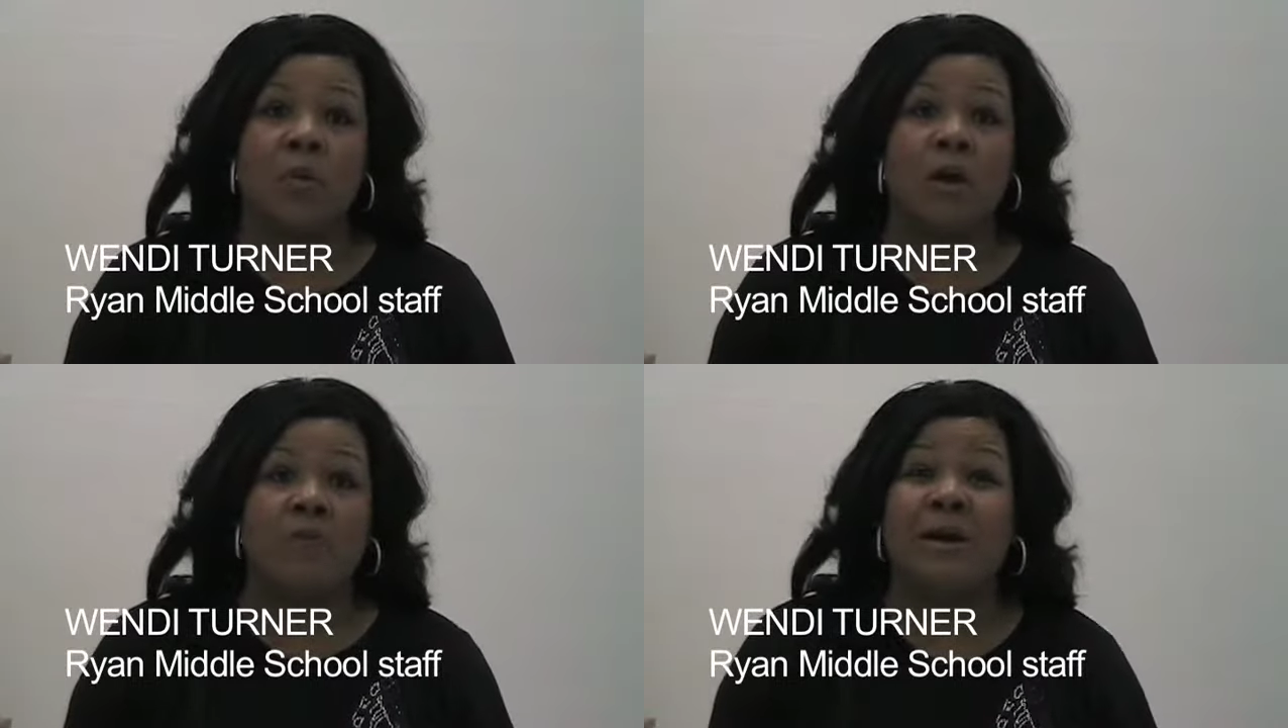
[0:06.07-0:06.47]

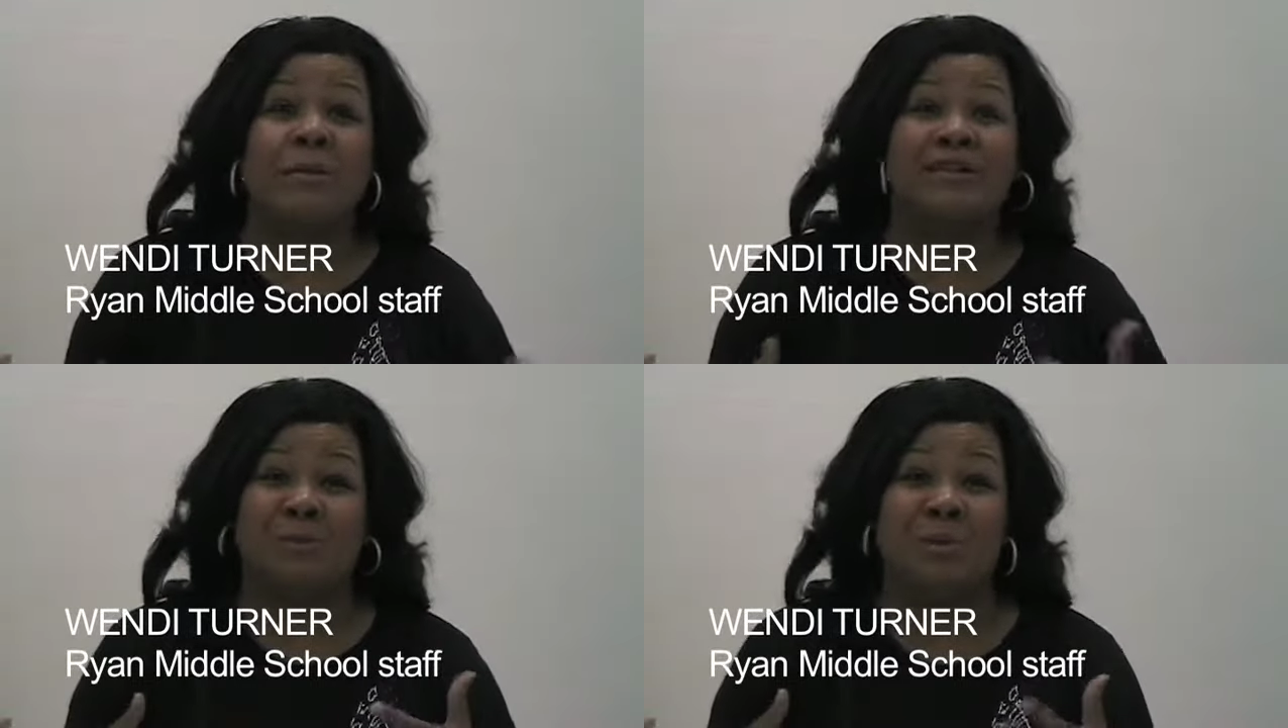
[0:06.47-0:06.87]
Well, everybody
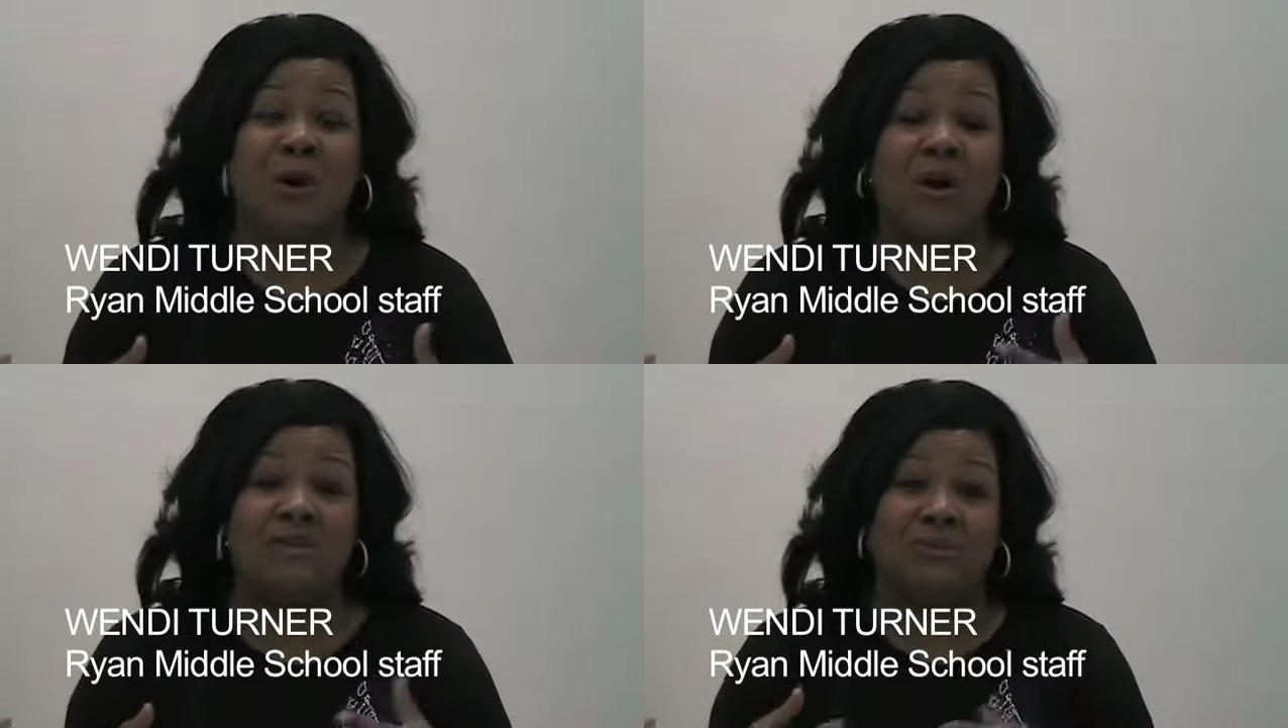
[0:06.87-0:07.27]
wants to be a
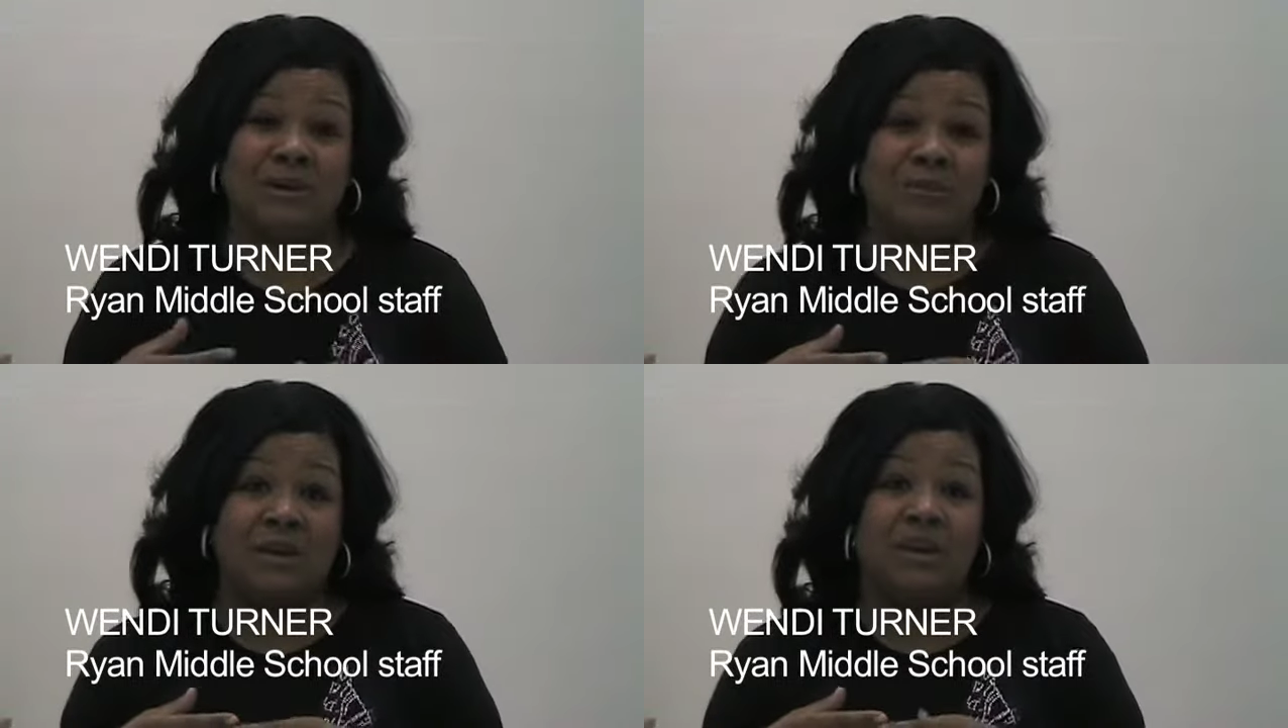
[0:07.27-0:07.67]
part of something
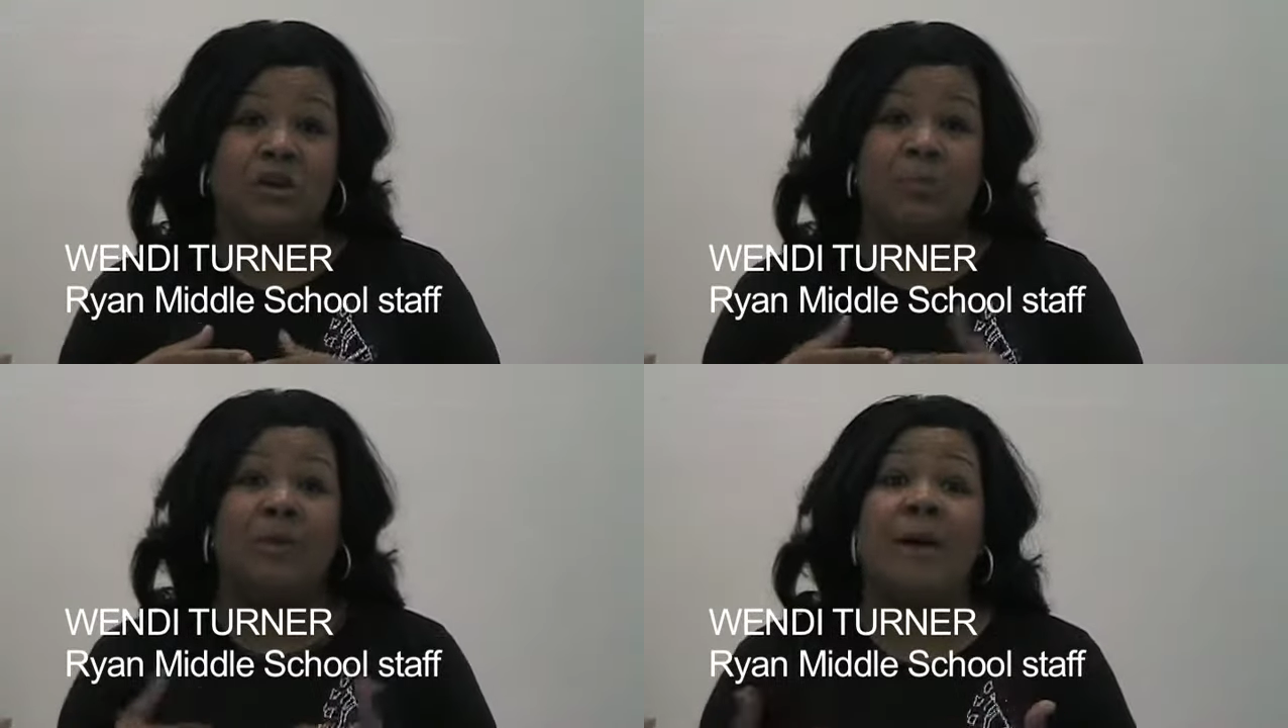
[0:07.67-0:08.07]
big and new
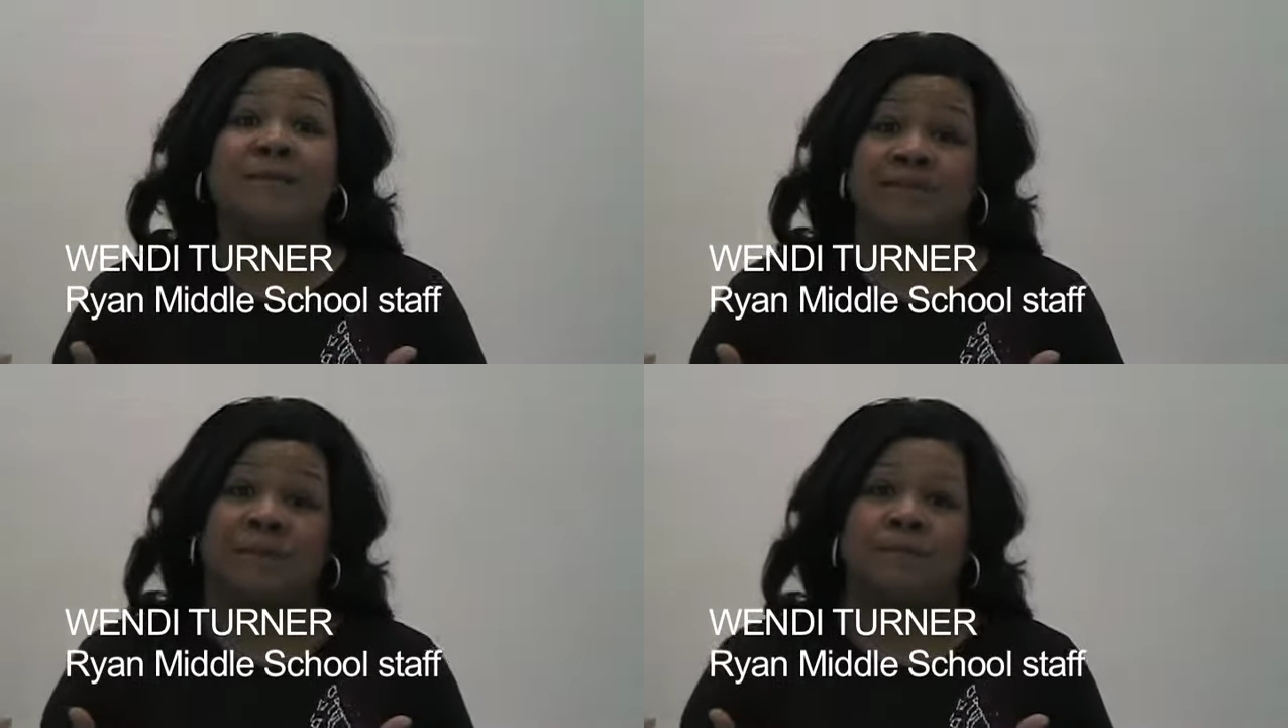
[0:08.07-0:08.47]
and promising.